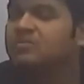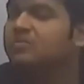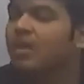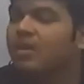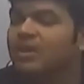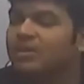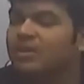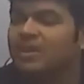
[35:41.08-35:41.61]

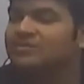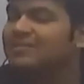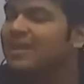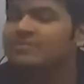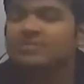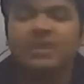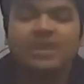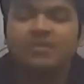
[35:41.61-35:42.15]
during the
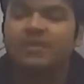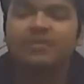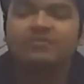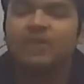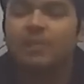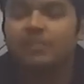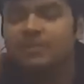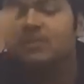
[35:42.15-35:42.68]
exams, 85
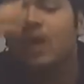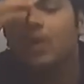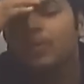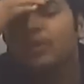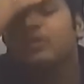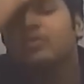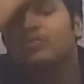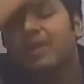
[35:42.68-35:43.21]
chapters, how will
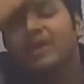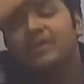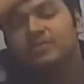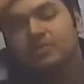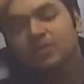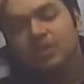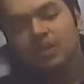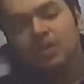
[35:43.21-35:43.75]
you revise?
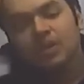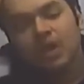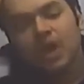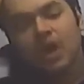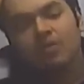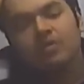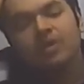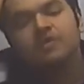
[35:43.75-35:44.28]

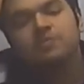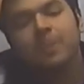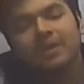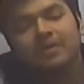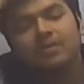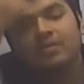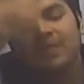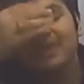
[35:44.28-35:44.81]
How do you expect
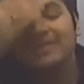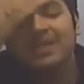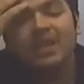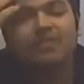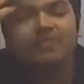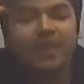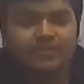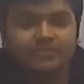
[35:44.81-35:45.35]
to revise
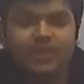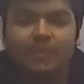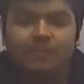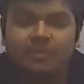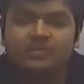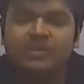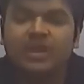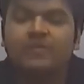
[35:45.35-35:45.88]
85
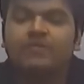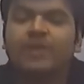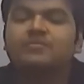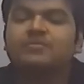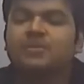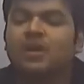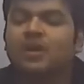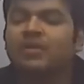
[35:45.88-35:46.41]
chapters,
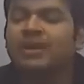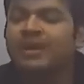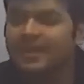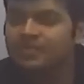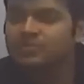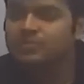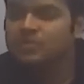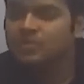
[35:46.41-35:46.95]
85
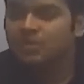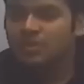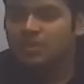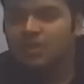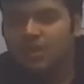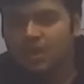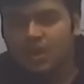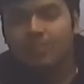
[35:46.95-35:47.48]
readings?
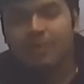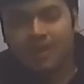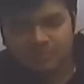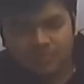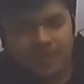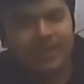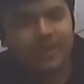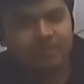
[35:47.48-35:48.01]
It becomes
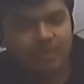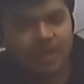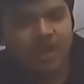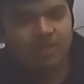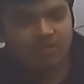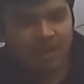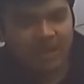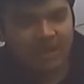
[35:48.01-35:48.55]
very
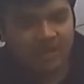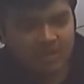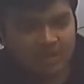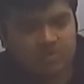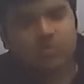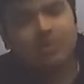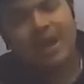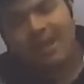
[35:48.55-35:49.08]
difficult, right?
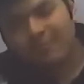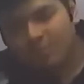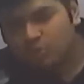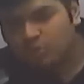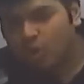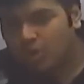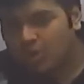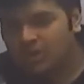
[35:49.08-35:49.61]
So we'll have to
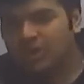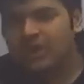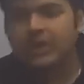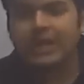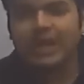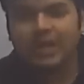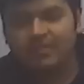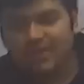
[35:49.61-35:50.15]
shorten the
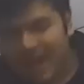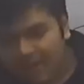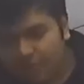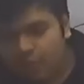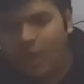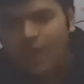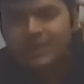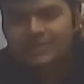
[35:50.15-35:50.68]
content, we'll have
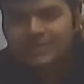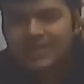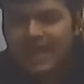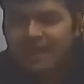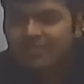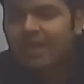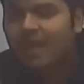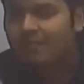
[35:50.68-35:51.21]
to
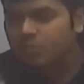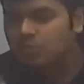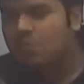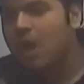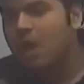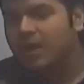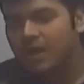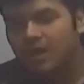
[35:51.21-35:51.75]
understand, we'll have to
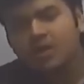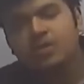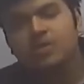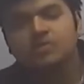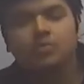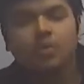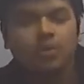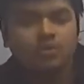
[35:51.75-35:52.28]
mark it.
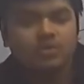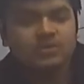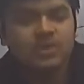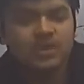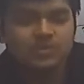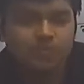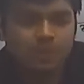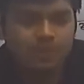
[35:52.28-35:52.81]
So all those
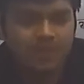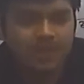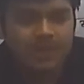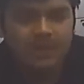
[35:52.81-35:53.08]
things will be